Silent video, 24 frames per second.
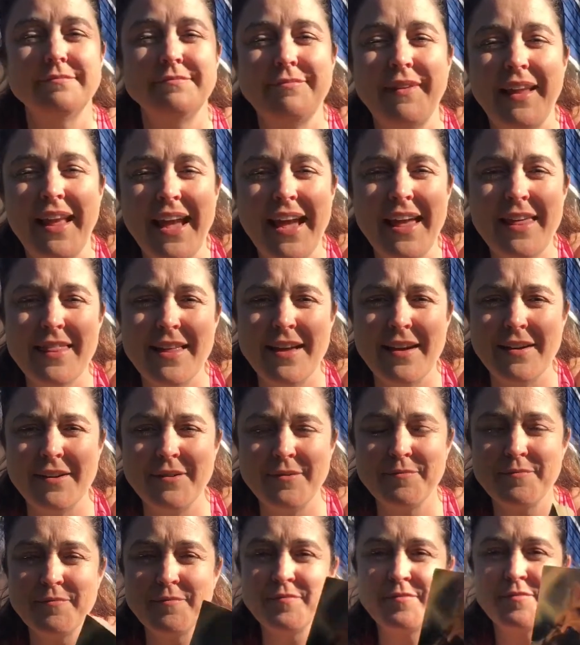Hey there.
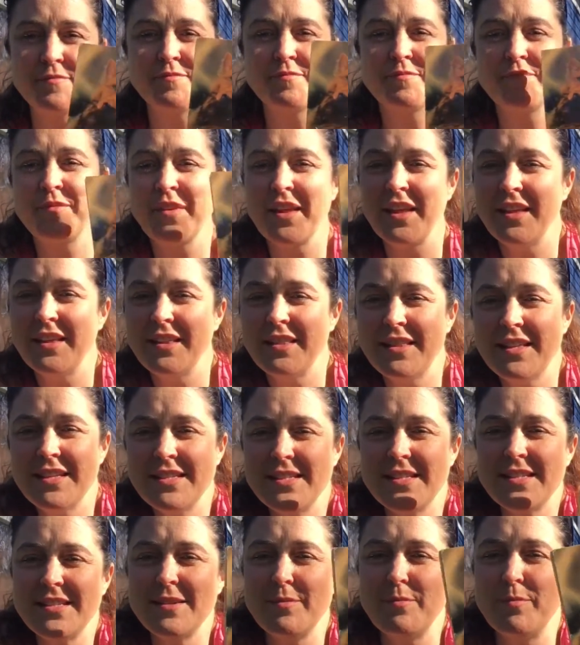
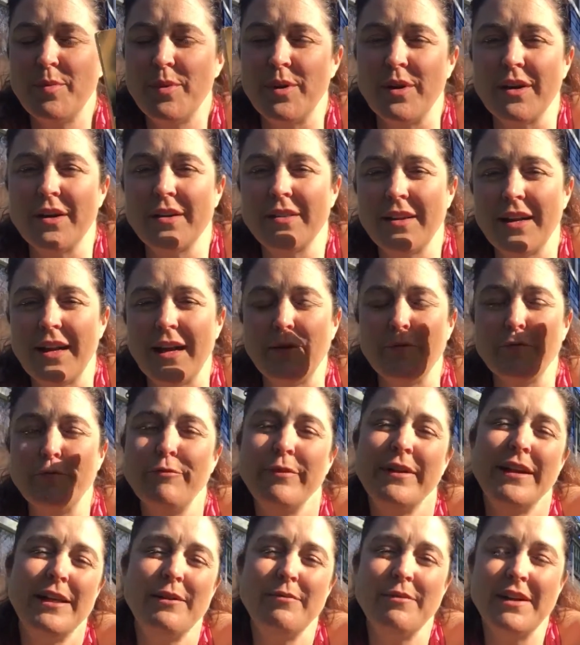This is a book that I
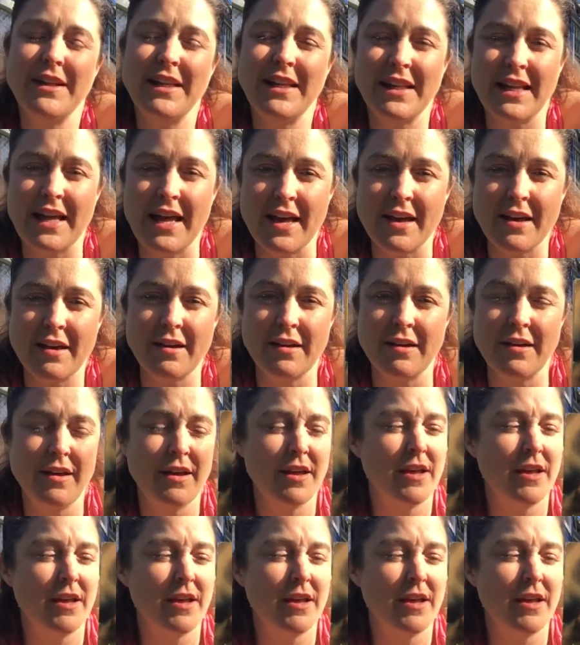really like.